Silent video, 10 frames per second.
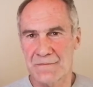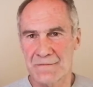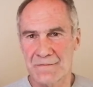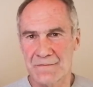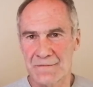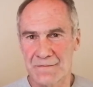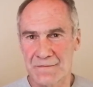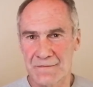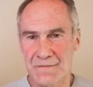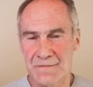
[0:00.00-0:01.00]

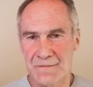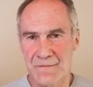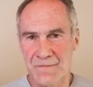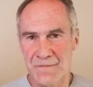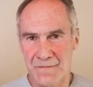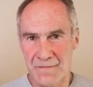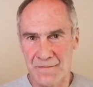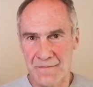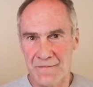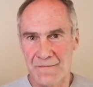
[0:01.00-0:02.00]

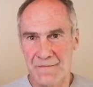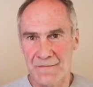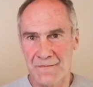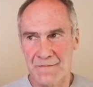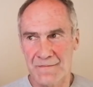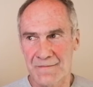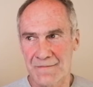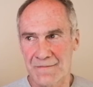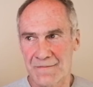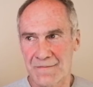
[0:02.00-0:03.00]

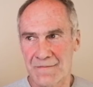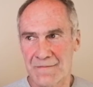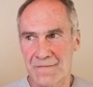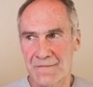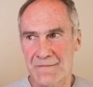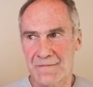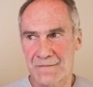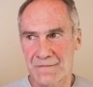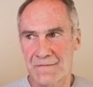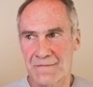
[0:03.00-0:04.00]

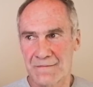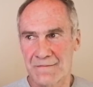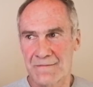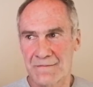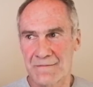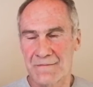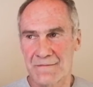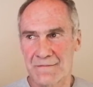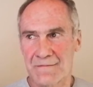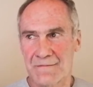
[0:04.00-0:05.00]
This person isn't speaking.